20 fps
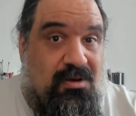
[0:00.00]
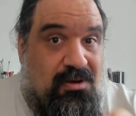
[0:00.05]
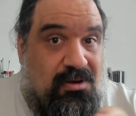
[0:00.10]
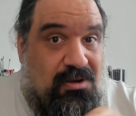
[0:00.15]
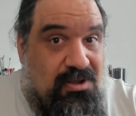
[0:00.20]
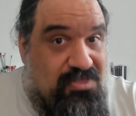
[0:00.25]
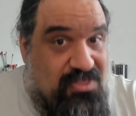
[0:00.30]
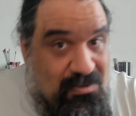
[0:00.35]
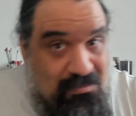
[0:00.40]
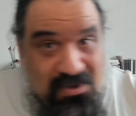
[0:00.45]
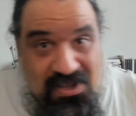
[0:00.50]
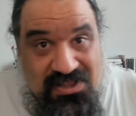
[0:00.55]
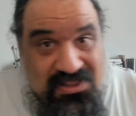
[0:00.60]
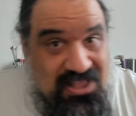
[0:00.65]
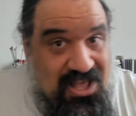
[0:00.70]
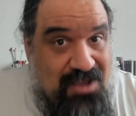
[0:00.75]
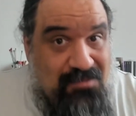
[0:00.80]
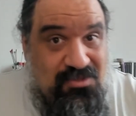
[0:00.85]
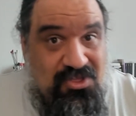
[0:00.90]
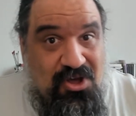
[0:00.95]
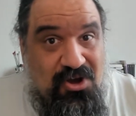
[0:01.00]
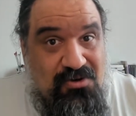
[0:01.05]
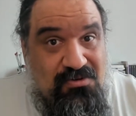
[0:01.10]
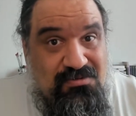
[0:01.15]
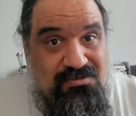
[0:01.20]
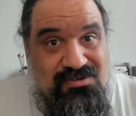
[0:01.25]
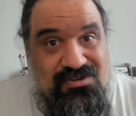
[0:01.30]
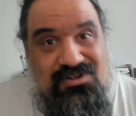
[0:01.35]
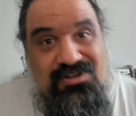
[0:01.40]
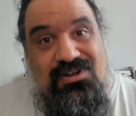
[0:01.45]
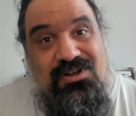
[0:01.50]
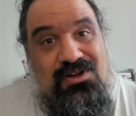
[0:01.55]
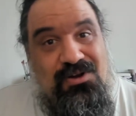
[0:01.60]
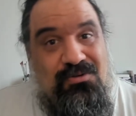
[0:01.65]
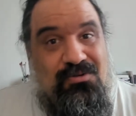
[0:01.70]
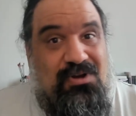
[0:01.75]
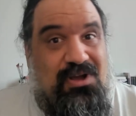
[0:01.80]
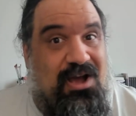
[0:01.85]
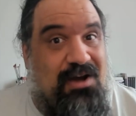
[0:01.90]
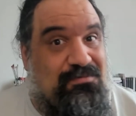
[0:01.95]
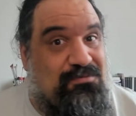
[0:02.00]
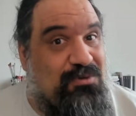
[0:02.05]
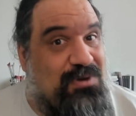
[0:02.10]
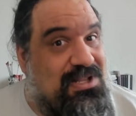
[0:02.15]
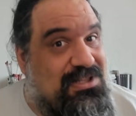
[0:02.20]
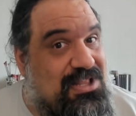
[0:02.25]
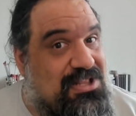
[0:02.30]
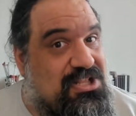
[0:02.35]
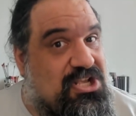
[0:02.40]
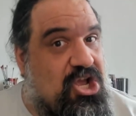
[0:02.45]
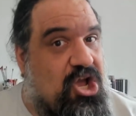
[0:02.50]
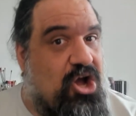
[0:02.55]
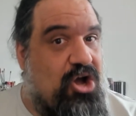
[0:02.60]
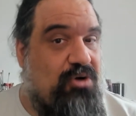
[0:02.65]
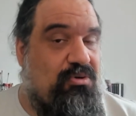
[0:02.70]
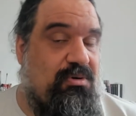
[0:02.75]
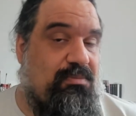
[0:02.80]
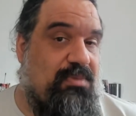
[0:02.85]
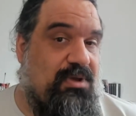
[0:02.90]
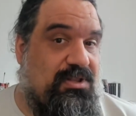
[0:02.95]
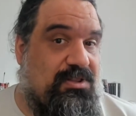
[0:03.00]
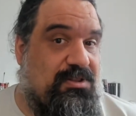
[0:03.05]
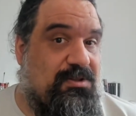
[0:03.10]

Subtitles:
In the meantime, though, we have to let it go a bit.